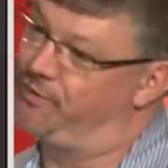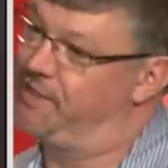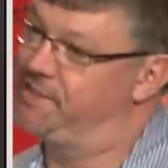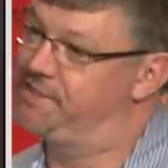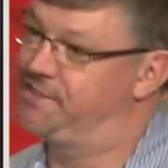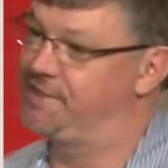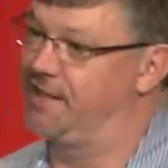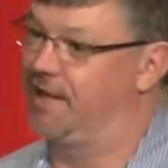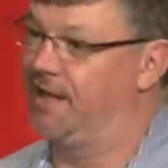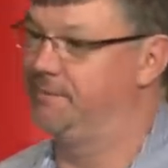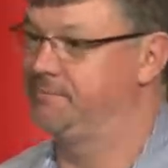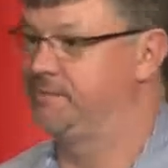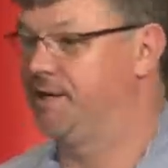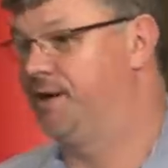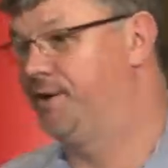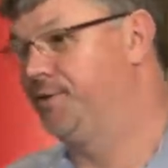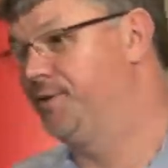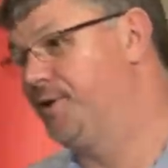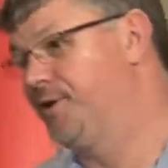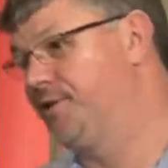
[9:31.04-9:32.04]
this time, you
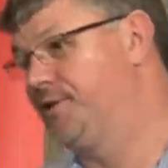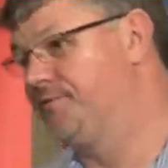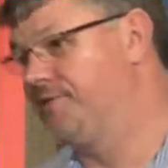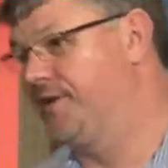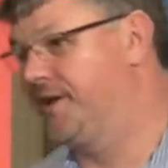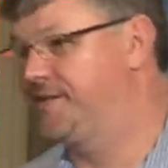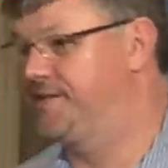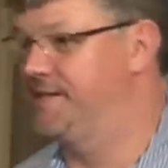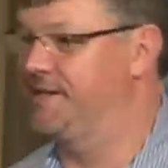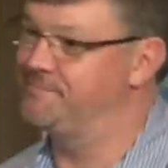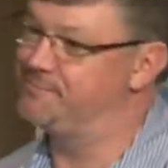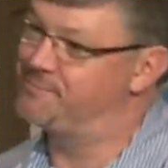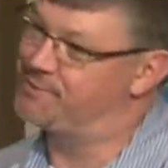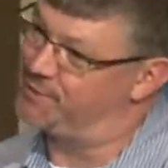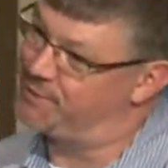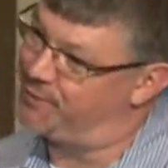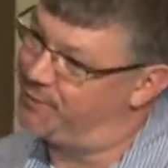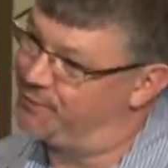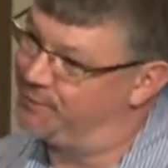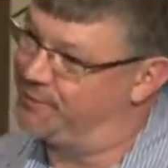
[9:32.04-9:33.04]
know, they're the victims
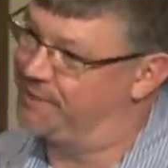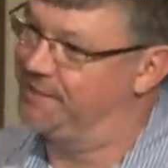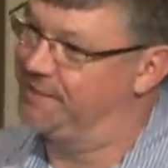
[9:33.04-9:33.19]
and not the